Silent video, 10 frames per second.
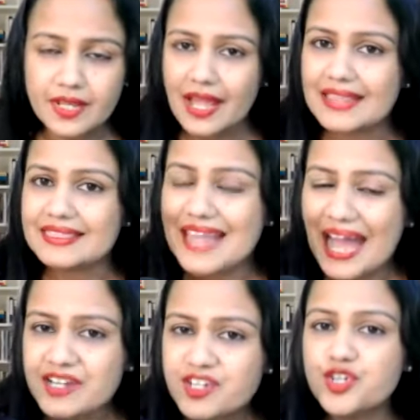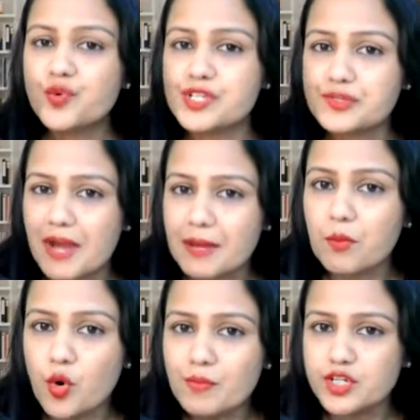And that was my
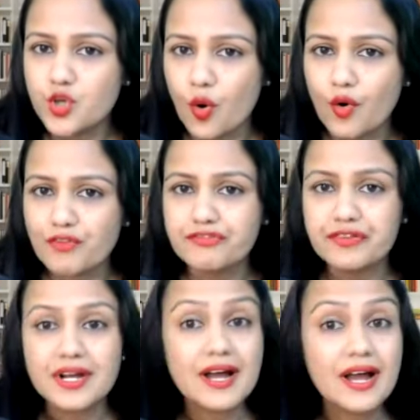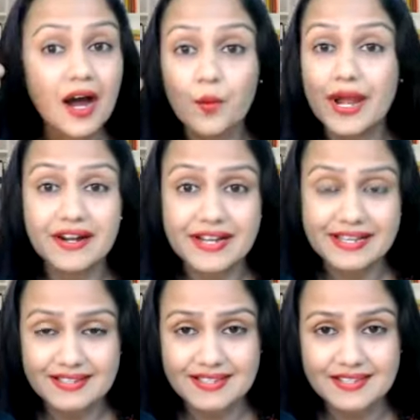moment of
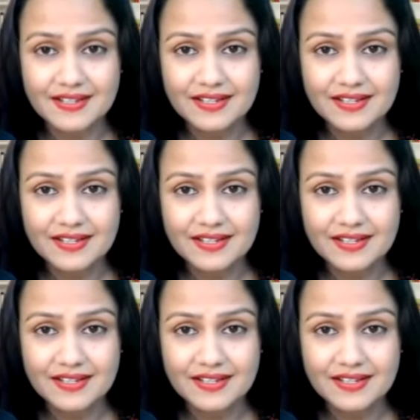awareness.